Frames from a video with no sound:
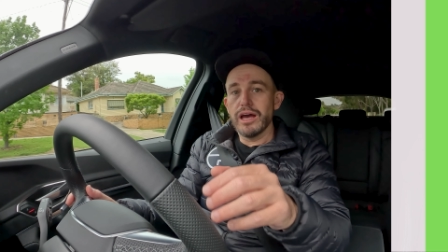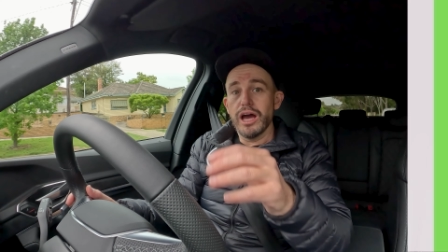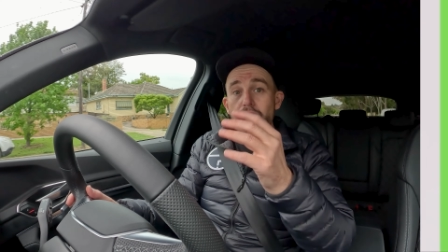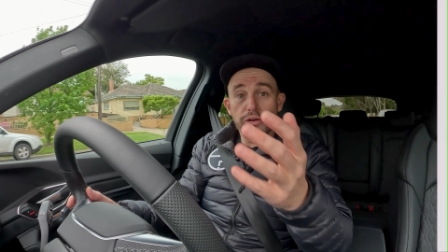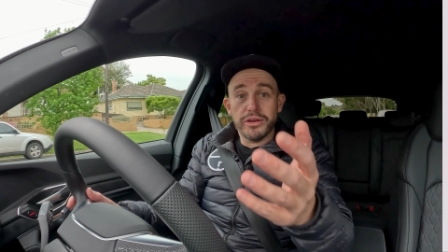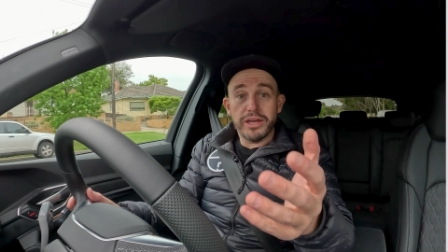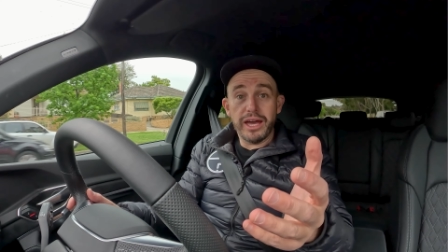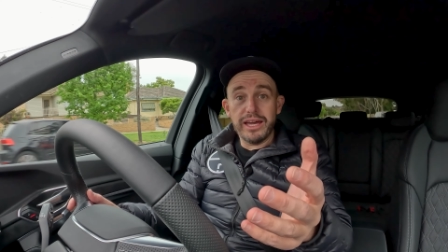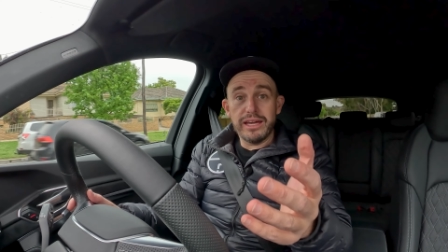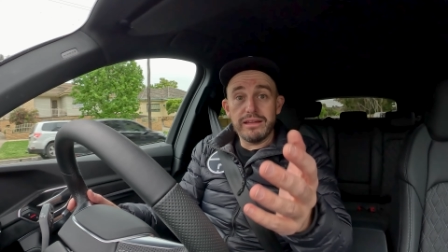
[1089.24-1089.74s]

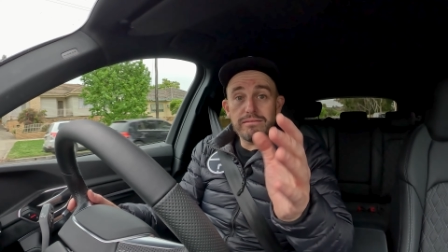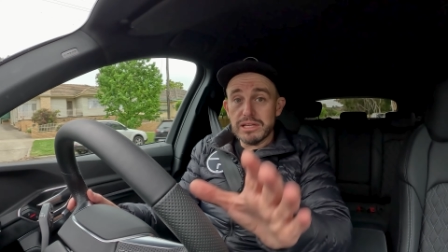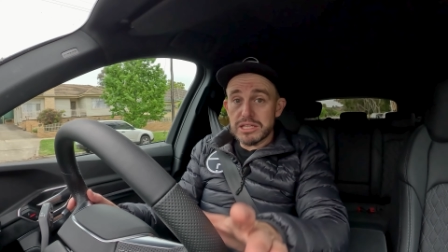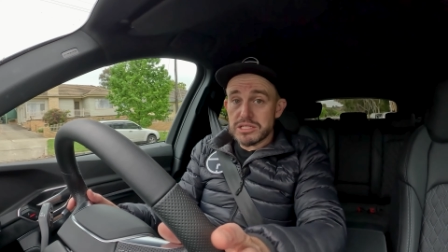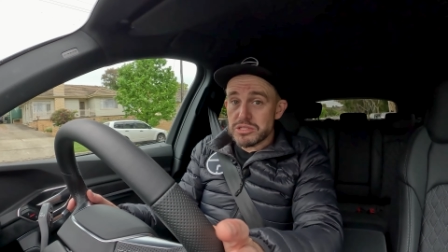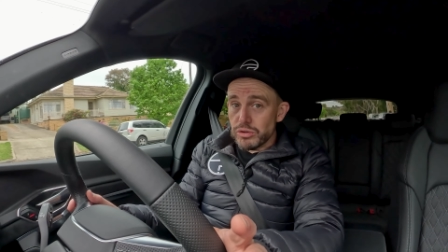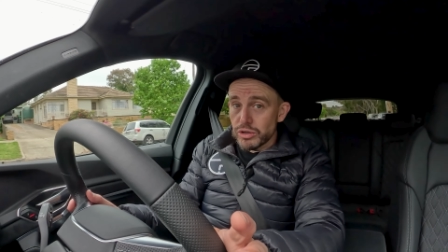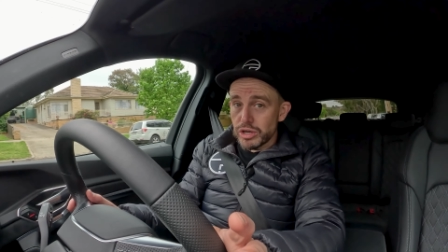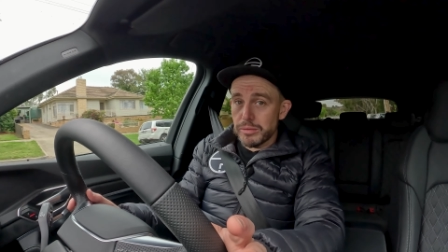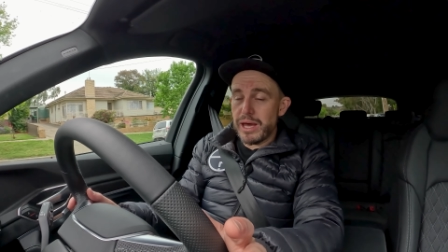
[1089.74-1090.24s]
Okay,
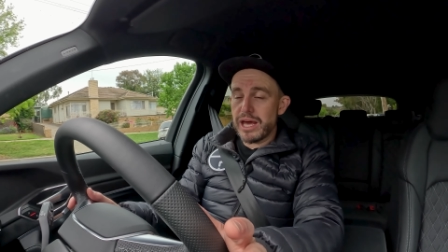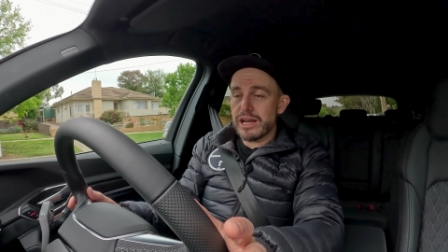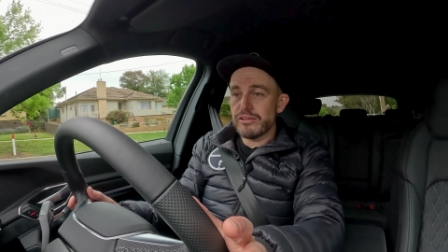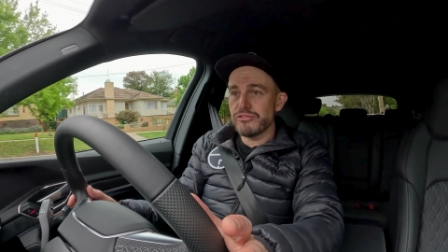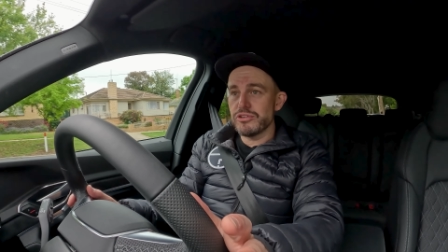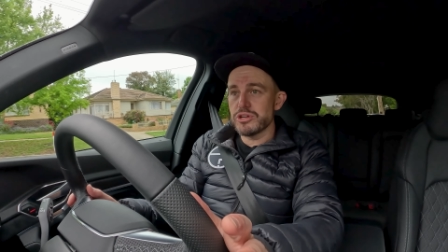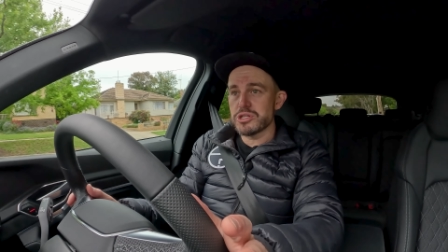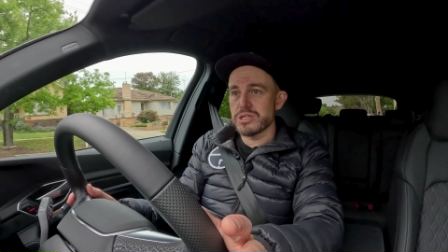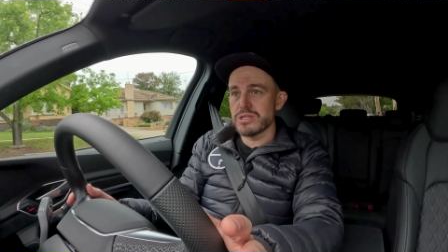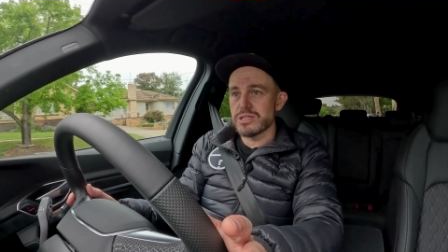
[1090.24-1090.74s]
let's talk about
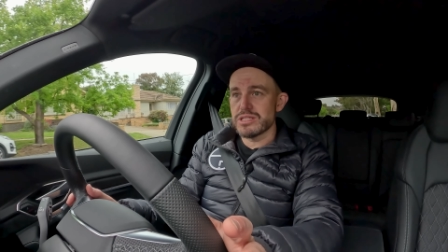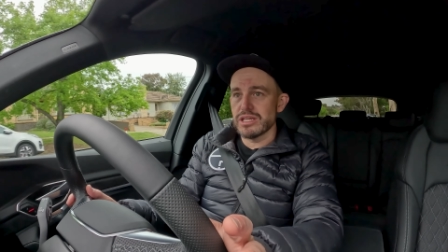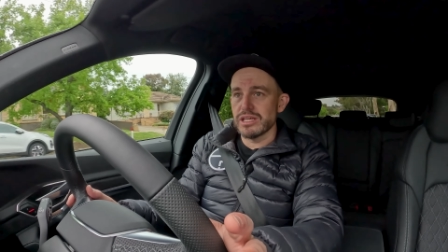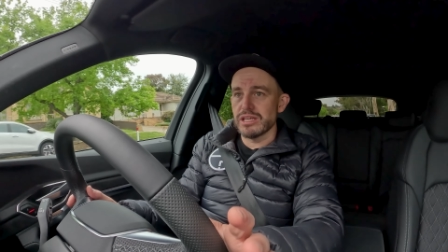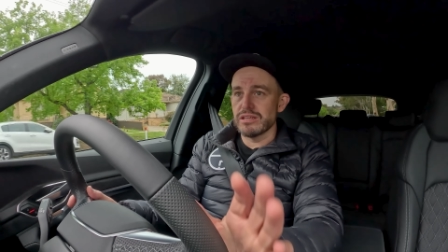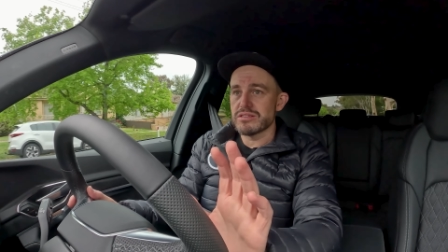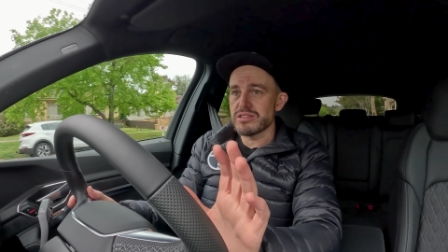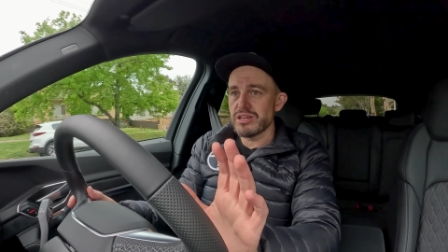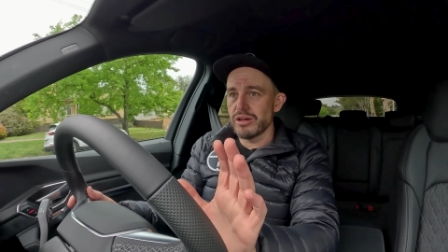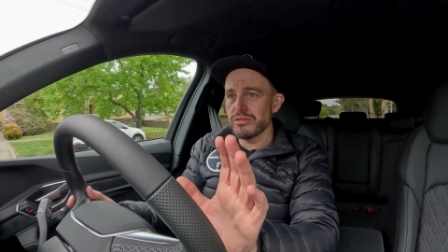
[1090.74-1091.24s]

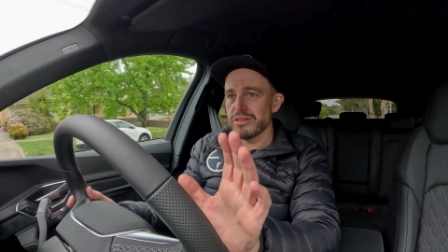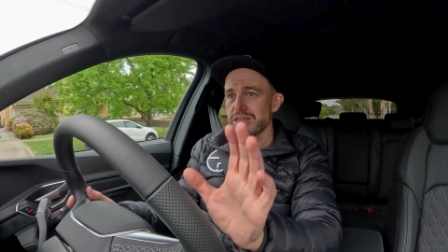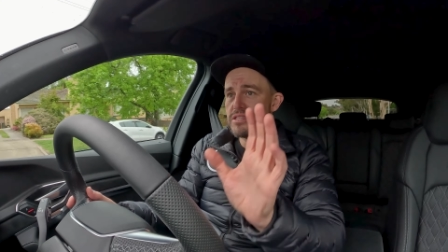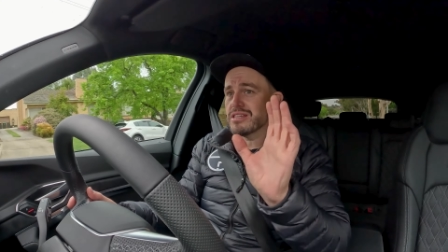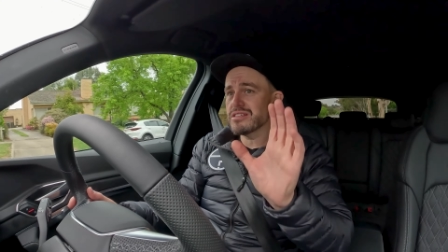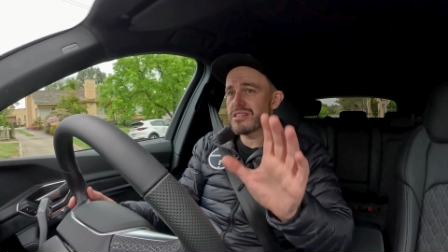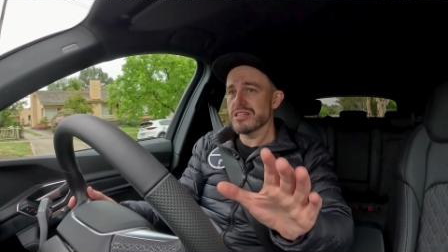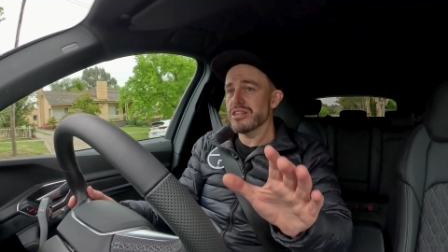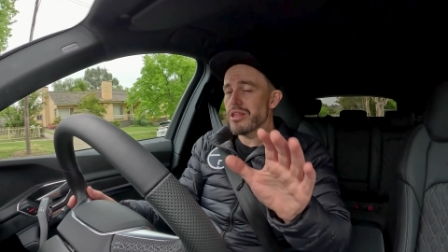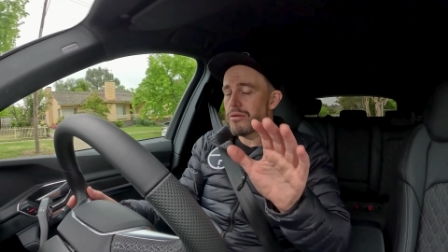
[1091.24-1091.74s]
efficiency. So this
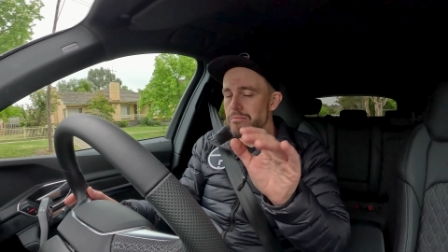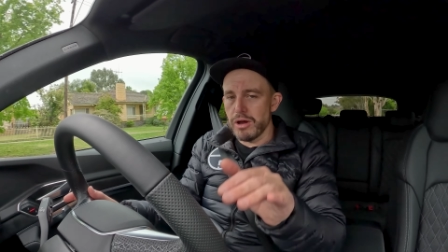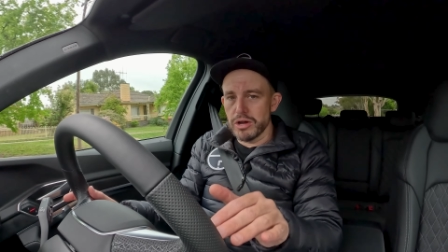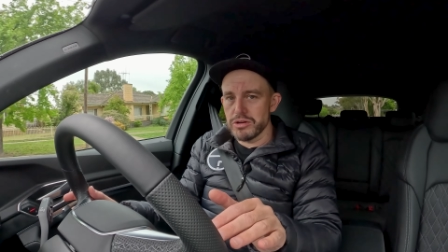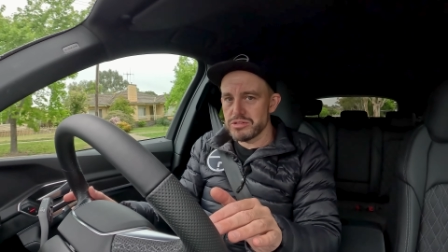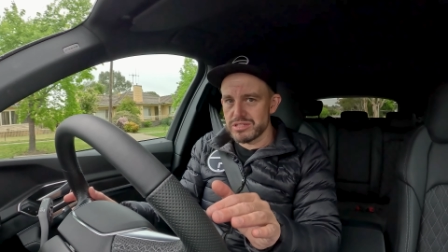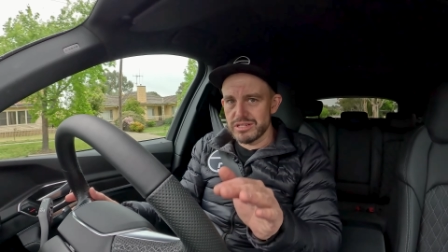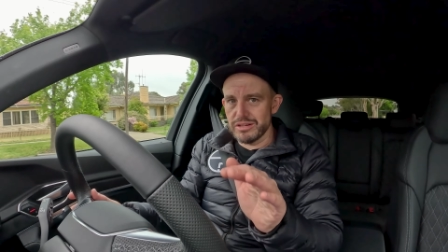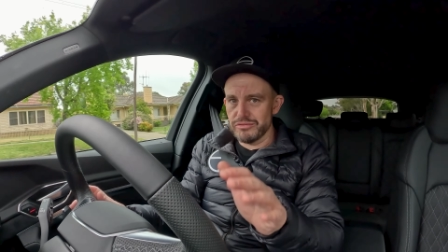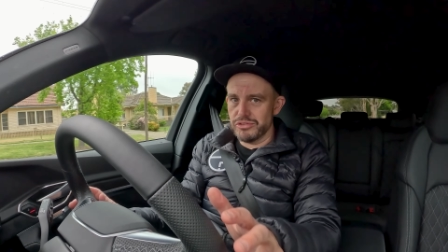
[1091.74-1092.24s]
isn't the
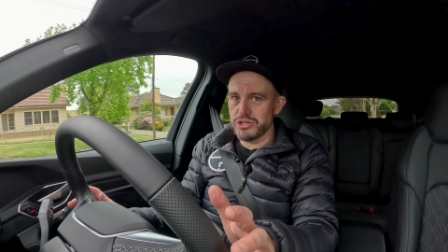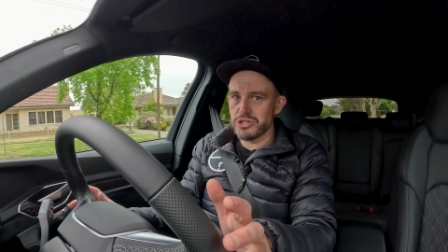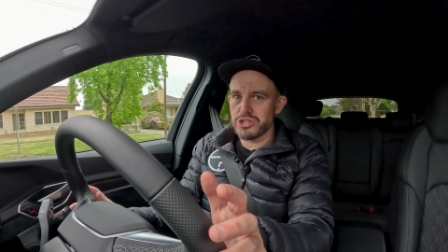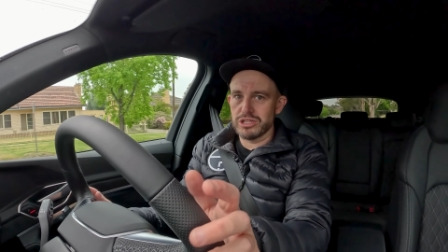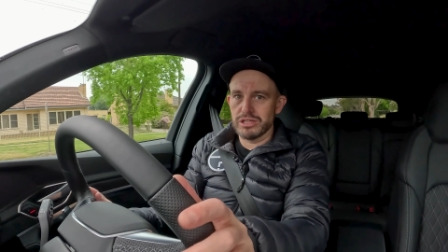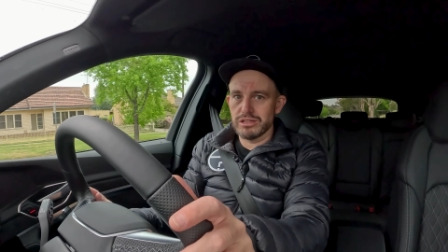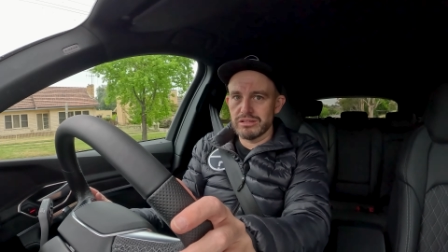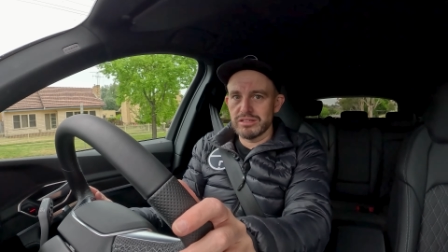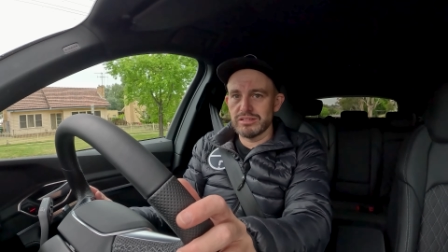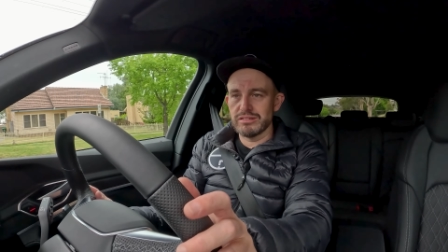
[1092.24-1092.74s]
most
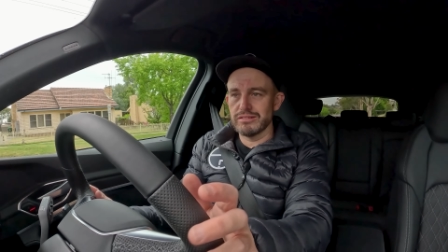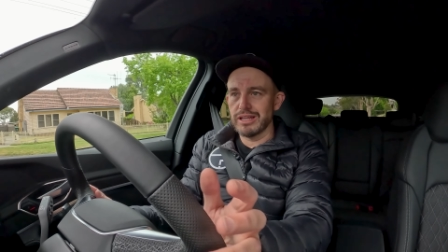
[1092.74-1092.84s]
efficient